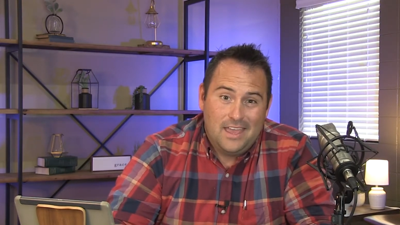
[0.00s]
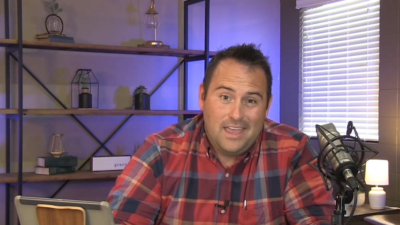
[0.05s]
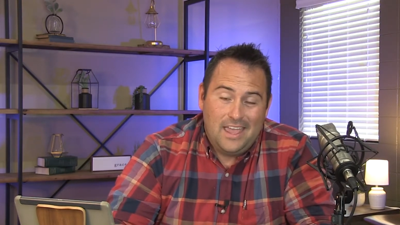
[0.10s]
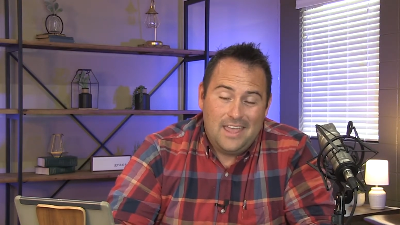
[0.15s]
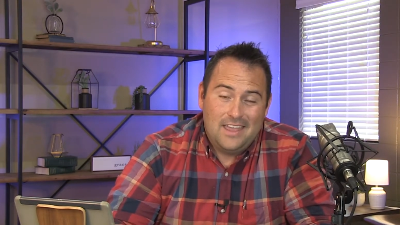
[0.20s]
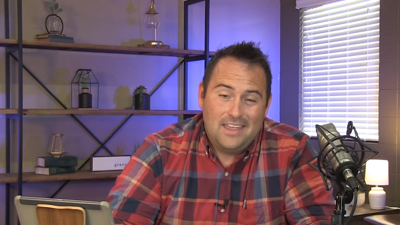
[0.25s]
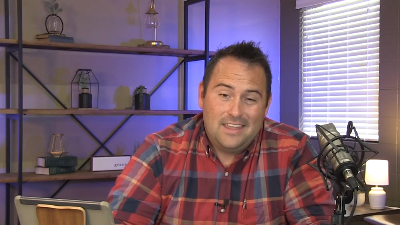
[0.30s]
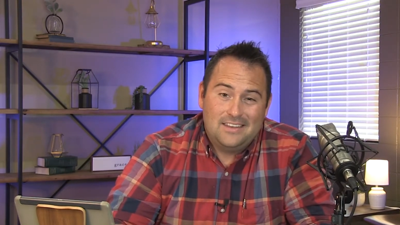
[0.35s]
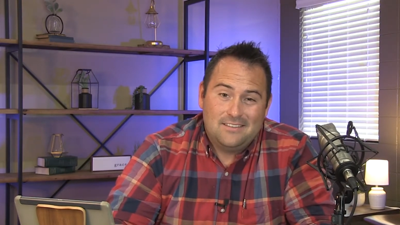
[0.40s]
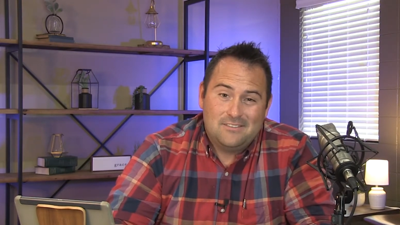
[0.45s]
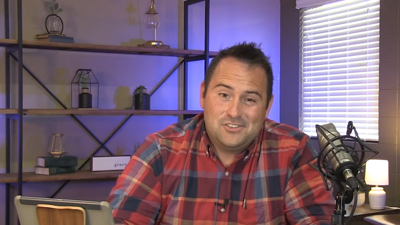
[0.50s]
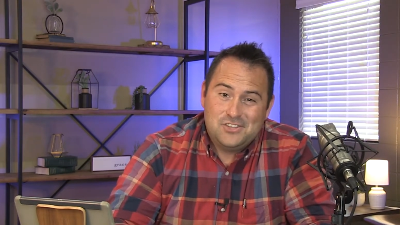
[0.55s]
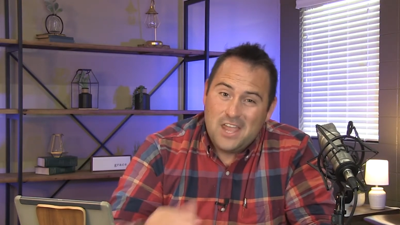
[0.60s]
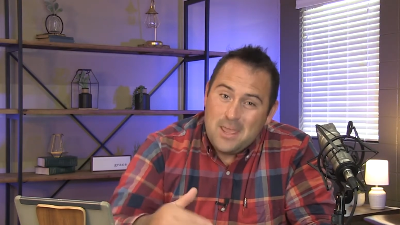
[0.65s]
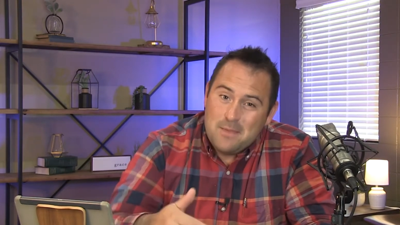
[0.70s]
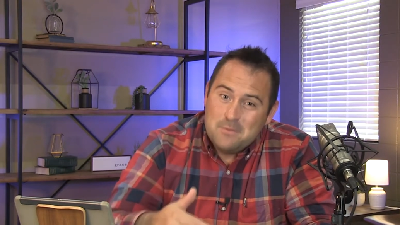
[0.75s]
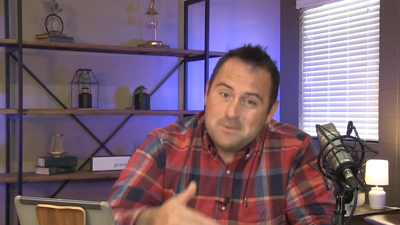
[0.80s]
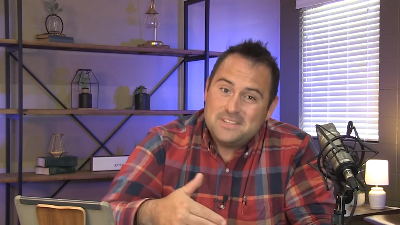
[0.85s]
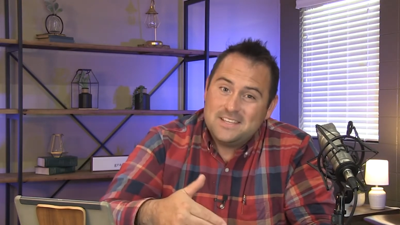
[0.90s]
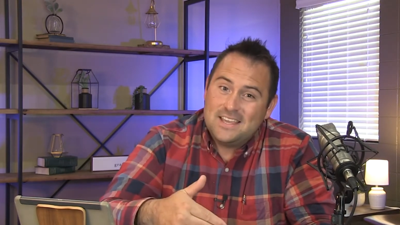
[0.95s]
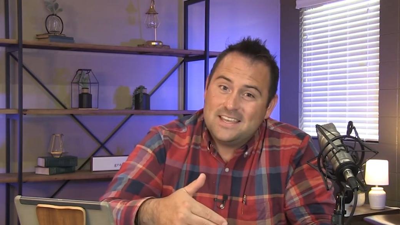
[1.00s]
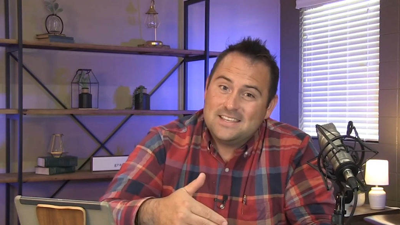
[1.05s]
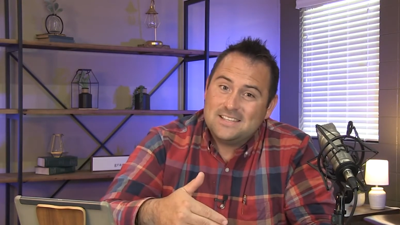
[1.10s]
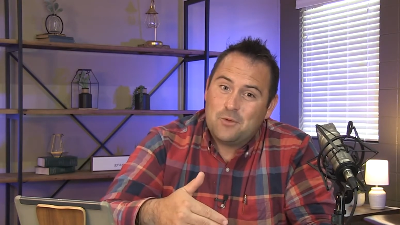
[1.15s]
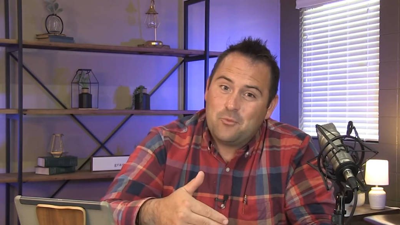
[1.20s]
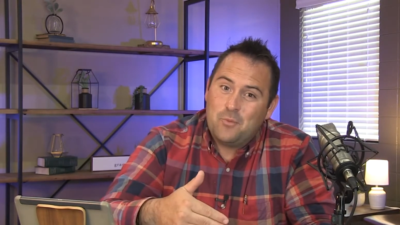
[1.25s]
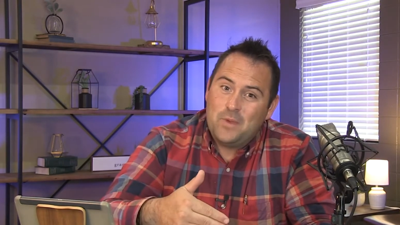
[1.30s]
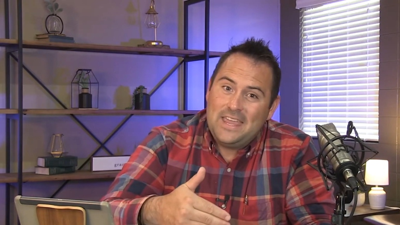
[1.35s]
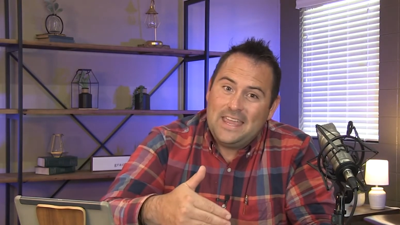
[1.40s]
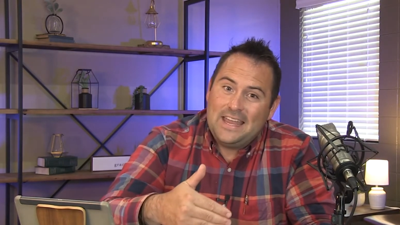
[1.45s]
And James says
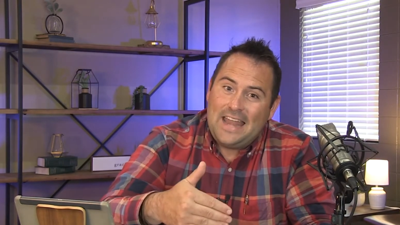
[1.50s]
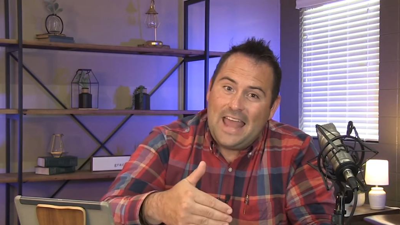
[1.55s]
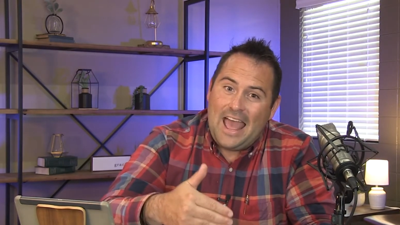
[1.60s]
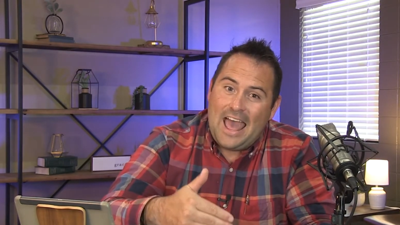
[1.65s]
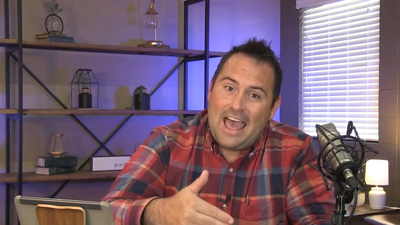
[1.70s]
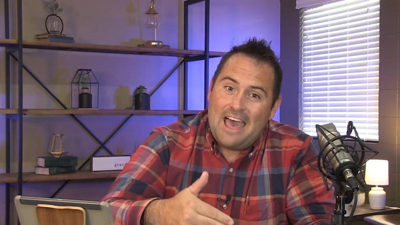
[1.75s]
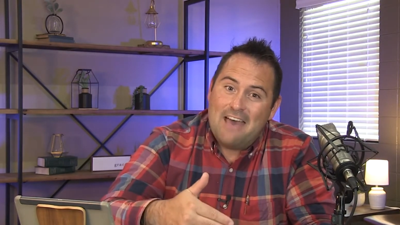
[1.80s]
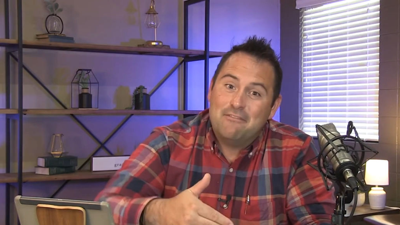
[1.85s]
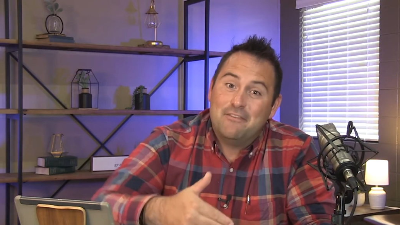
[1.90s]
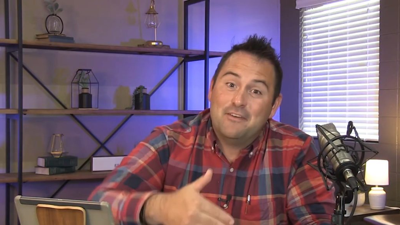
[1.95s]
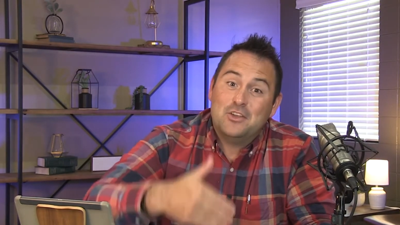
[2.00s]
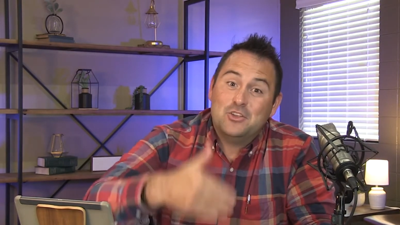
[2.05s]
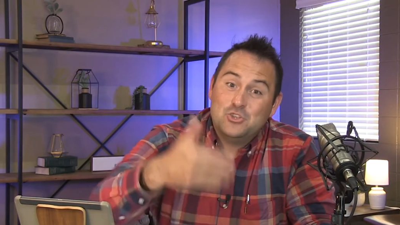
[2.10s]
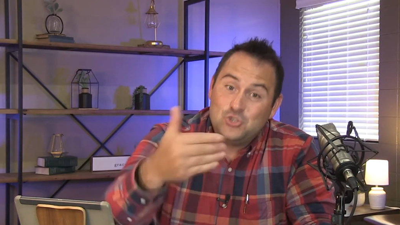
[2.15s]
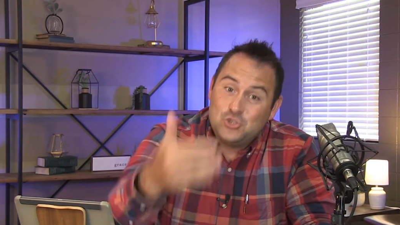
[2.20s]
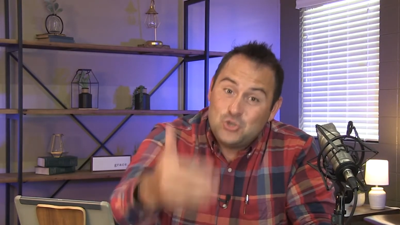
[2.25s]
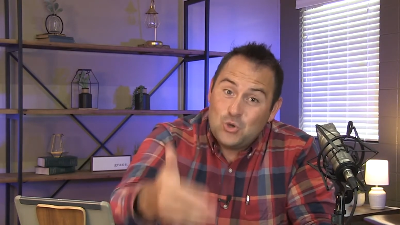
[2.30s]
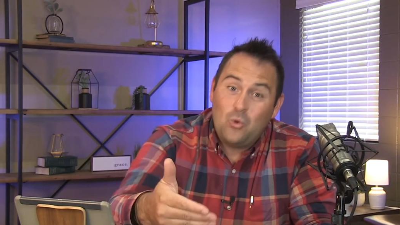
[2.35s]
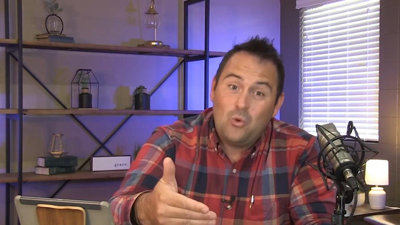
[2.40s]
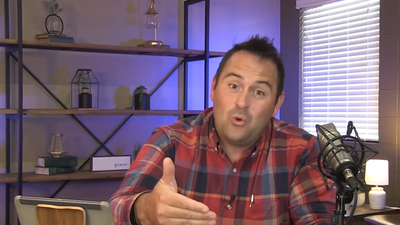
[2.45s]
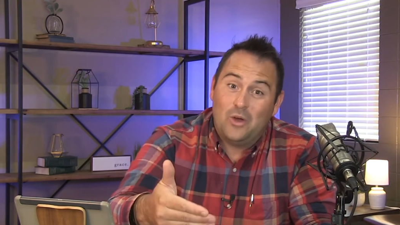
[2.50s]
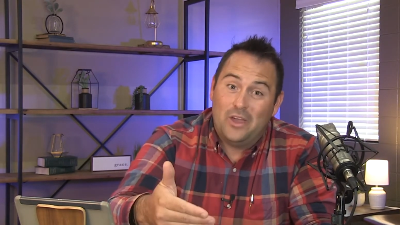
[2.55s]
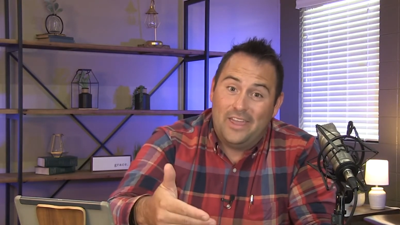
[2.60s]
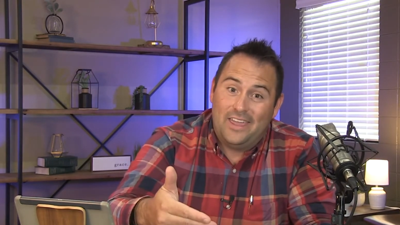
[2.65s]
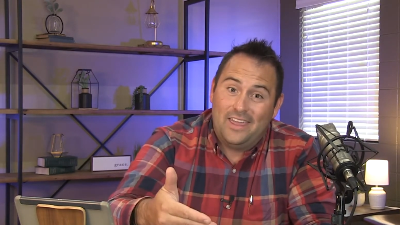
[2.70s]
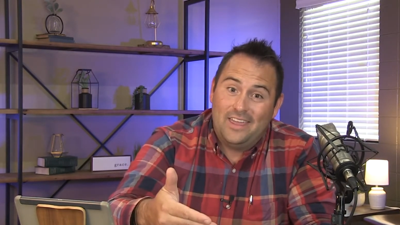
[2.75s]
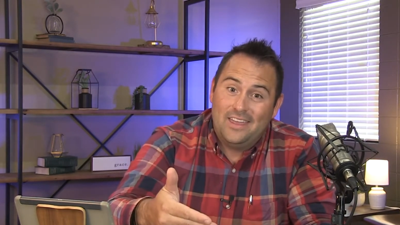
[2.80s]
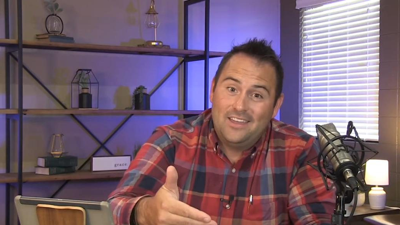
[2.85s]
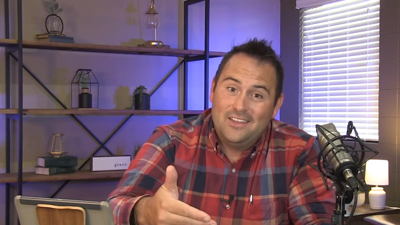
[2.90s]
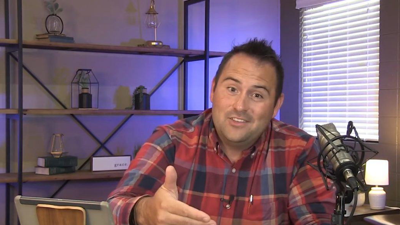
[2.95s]
that we can have
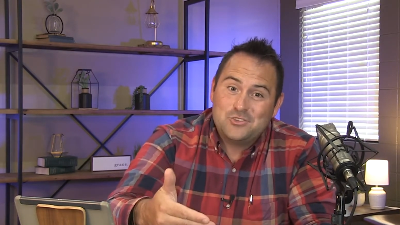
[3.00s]
joy.